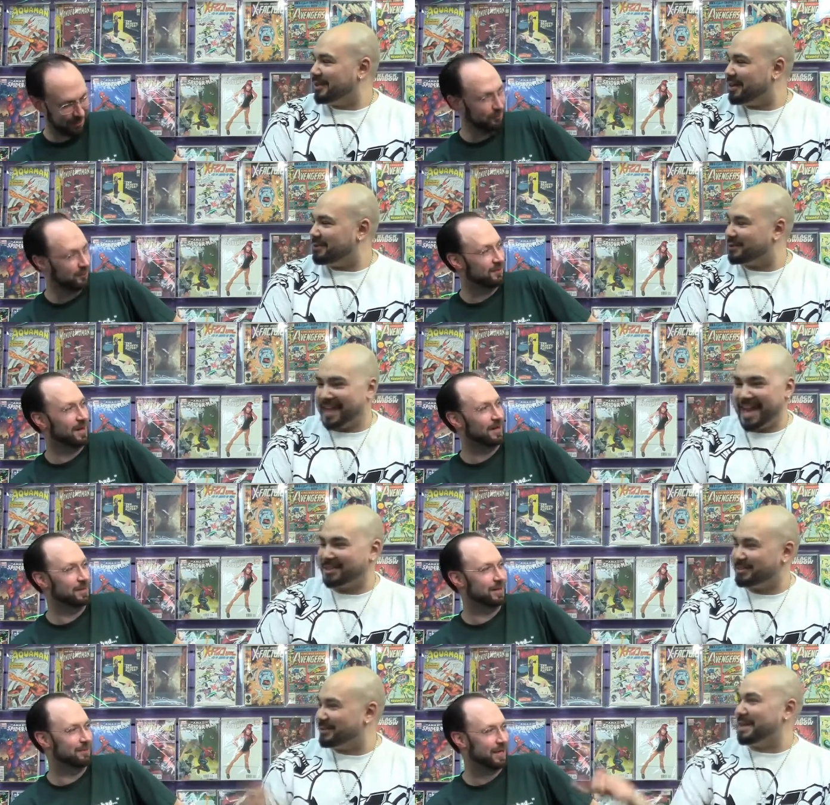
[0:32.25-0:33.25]
Speaker 1: you. I know it was a
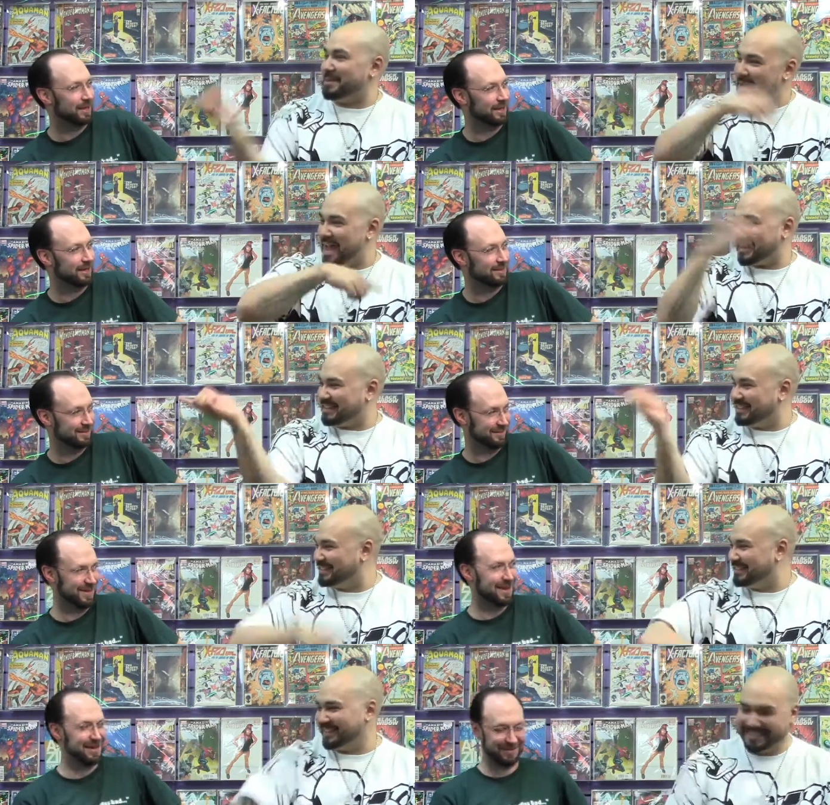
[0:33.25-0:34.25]
hassle to get back.
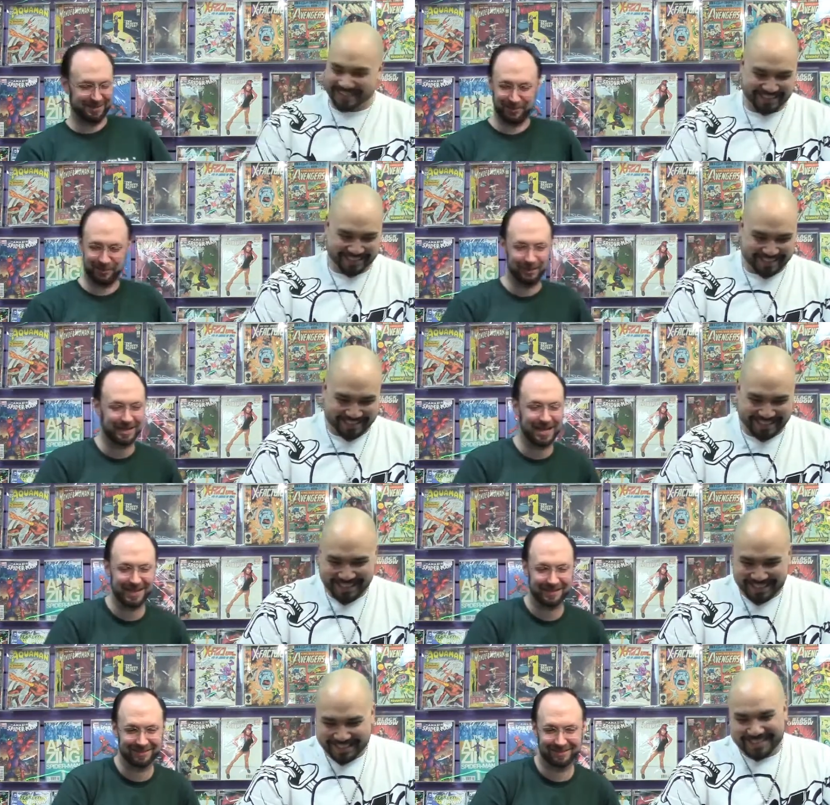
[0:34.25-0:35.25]
Yeah, this was a
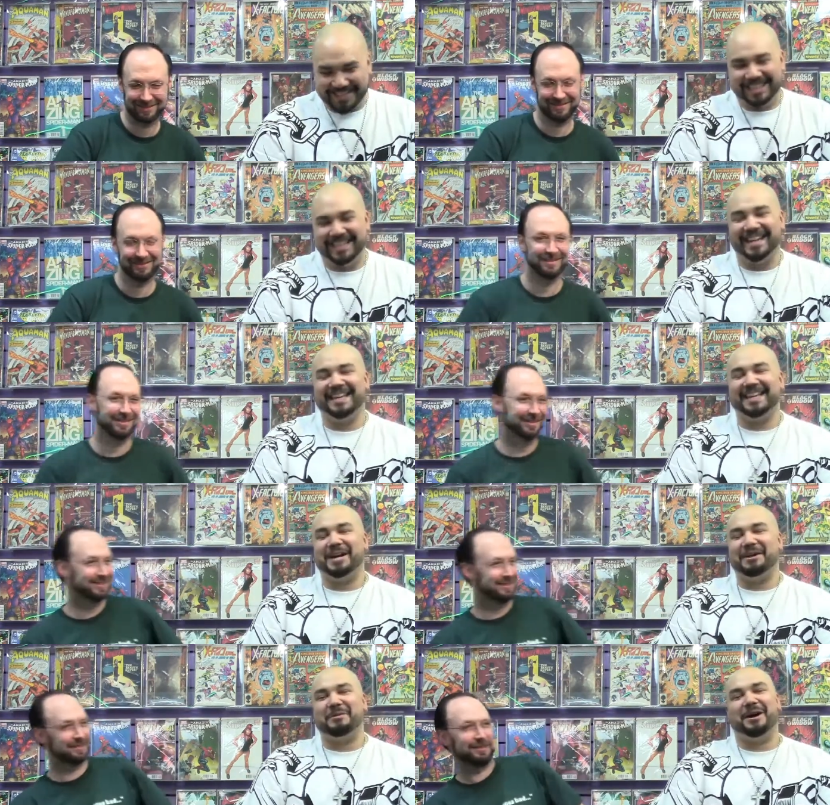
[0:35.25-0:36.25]
hassle.
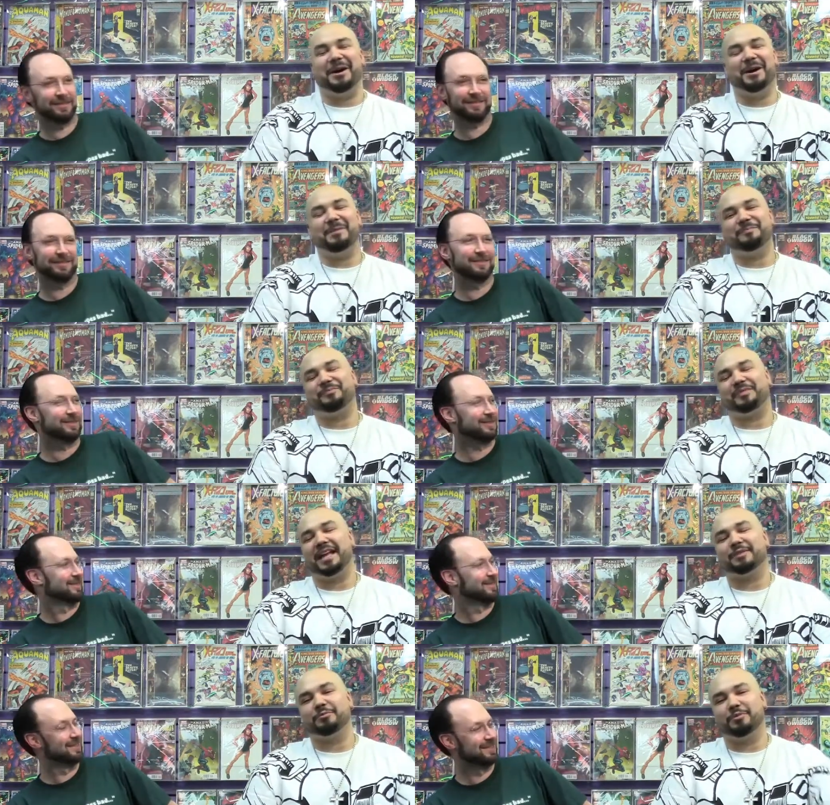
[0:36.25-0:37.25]
Anyhow, um,
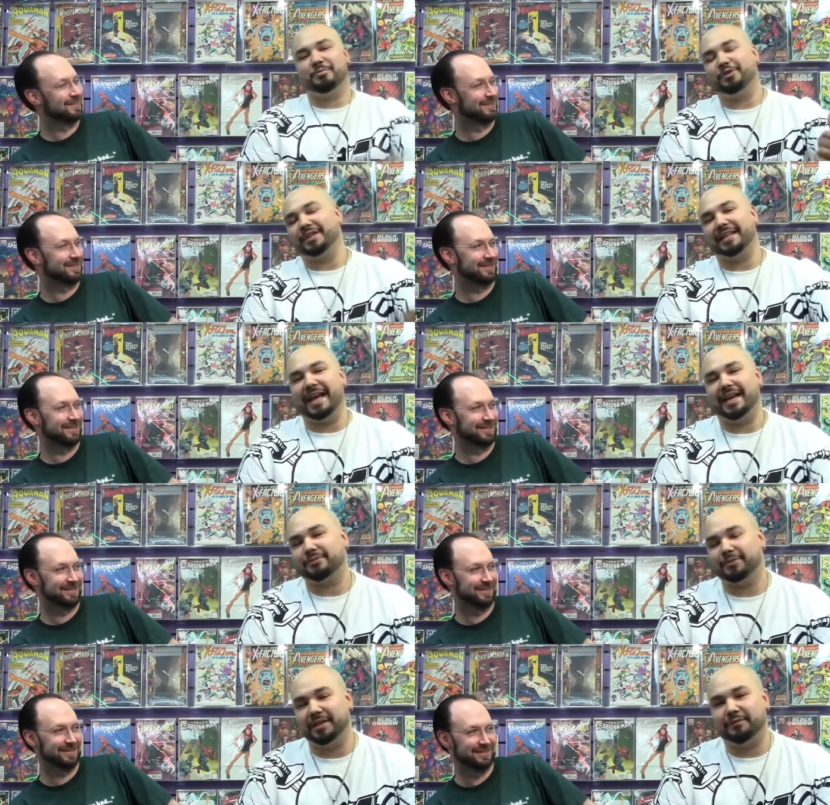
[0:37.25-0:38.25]
as we reported
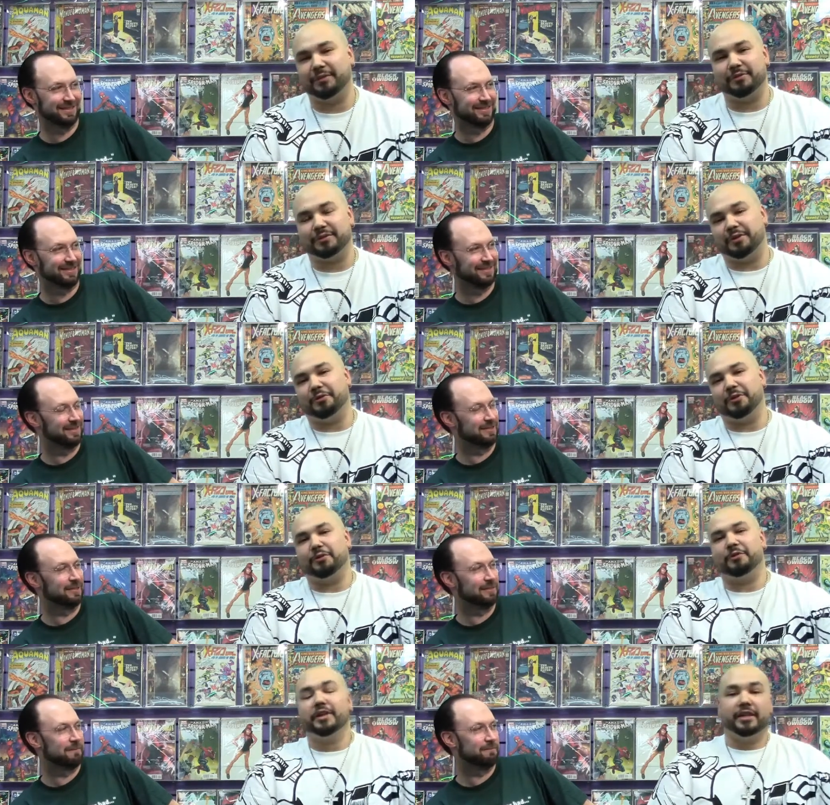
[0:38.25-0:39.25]
last week, for those that don't
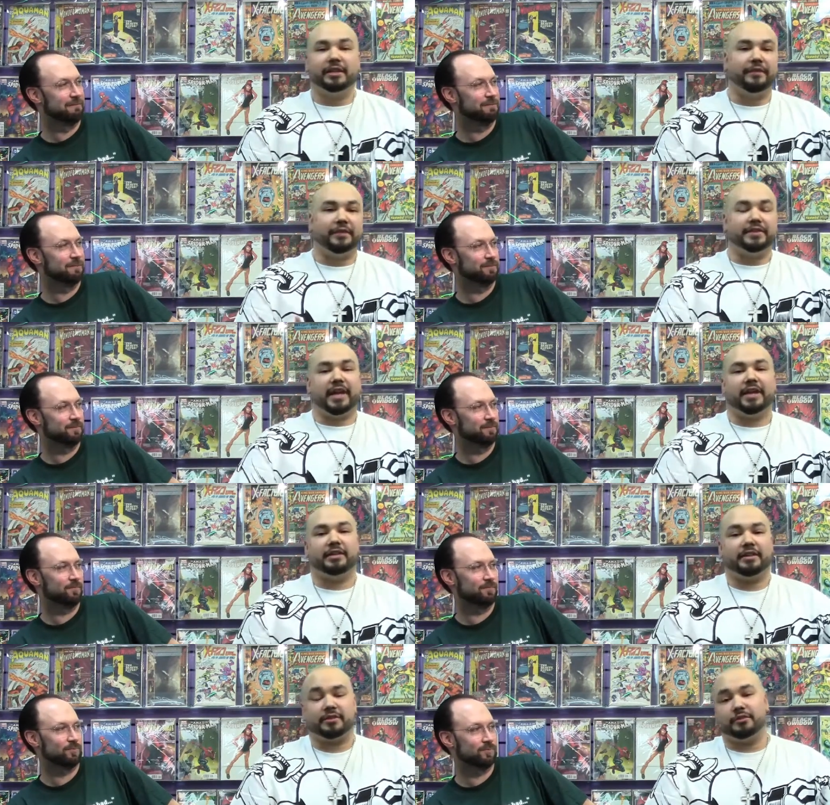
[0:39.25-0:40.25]
know, David
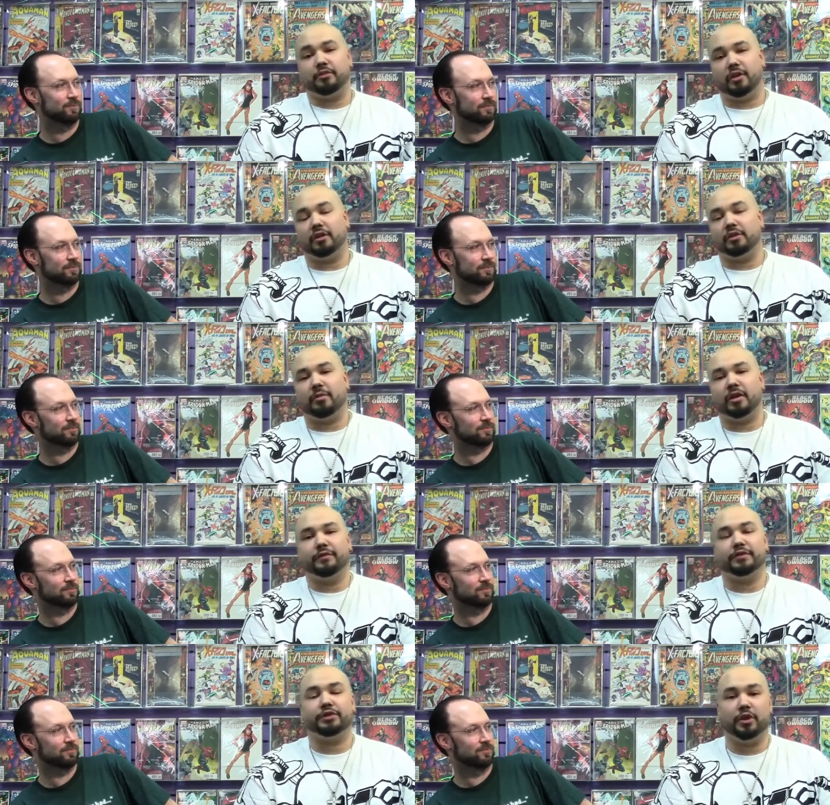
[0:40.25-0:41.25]
Sanchez is no longer a part of
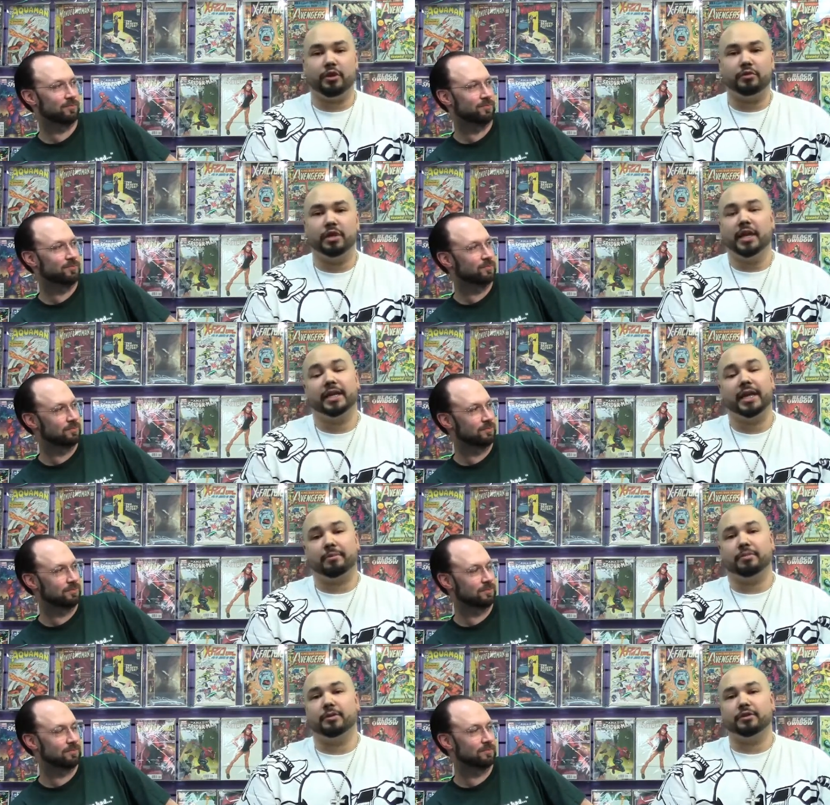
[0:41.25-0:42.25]
the show. He got a
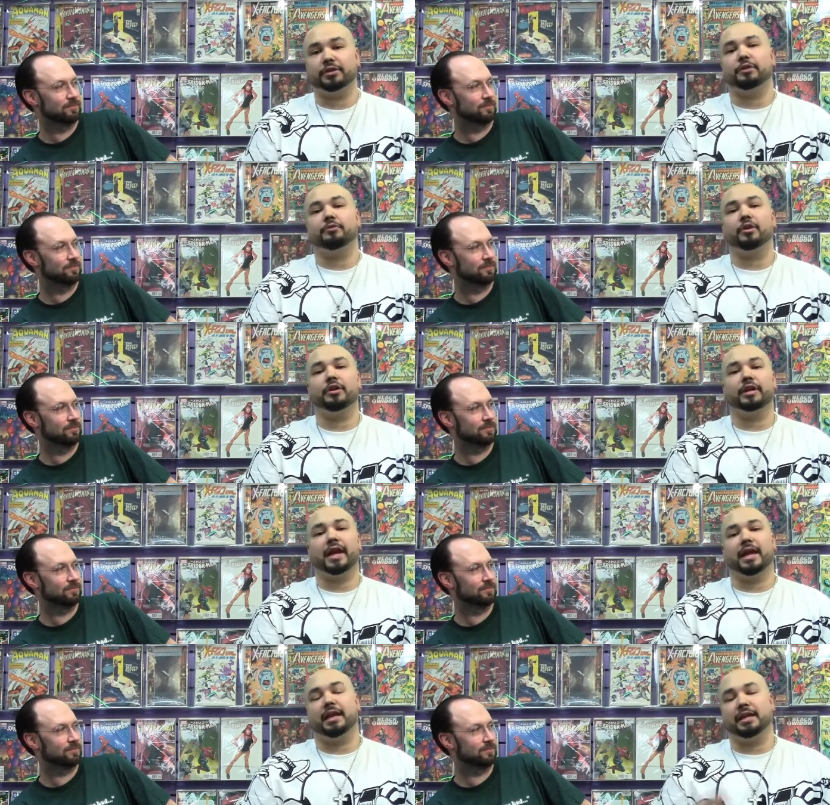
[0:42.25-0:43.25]
promotion at work,
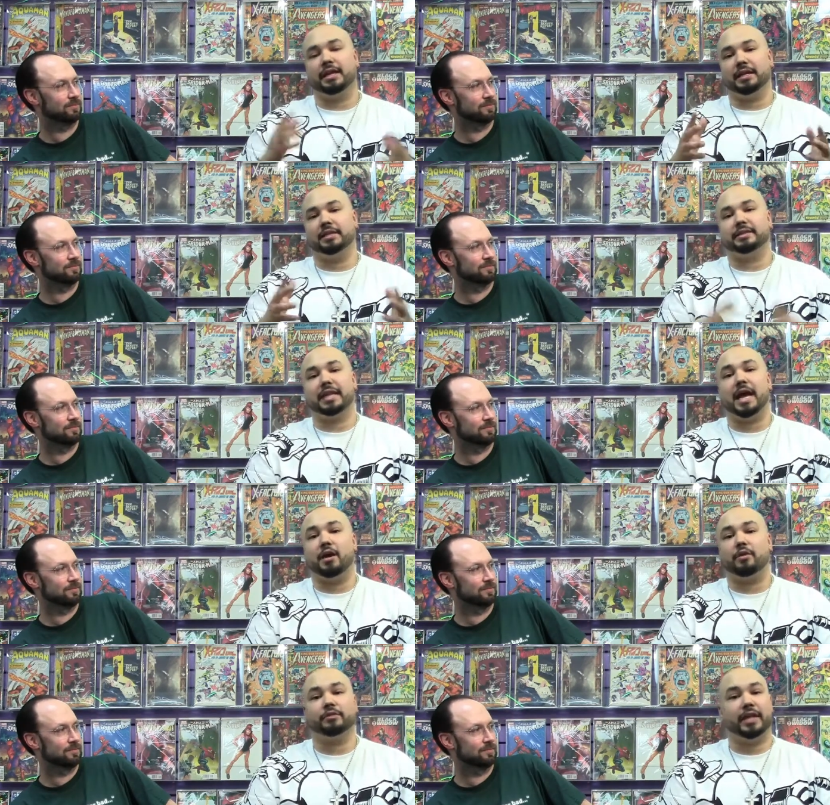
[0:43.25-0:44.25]
and he is
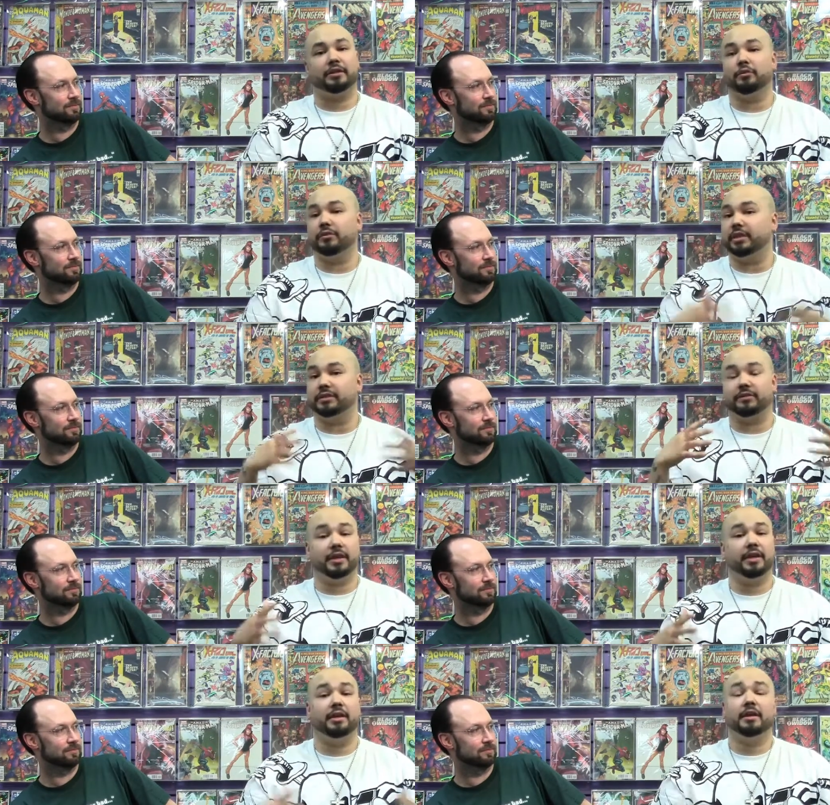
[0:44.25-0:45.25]
now like doing his
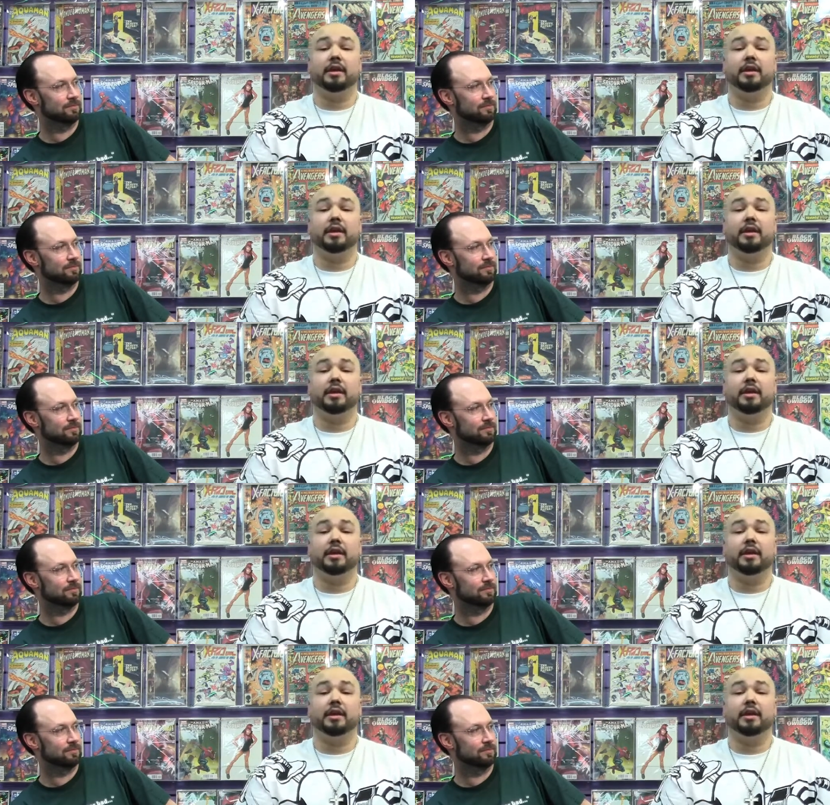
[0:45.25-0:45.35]
thing.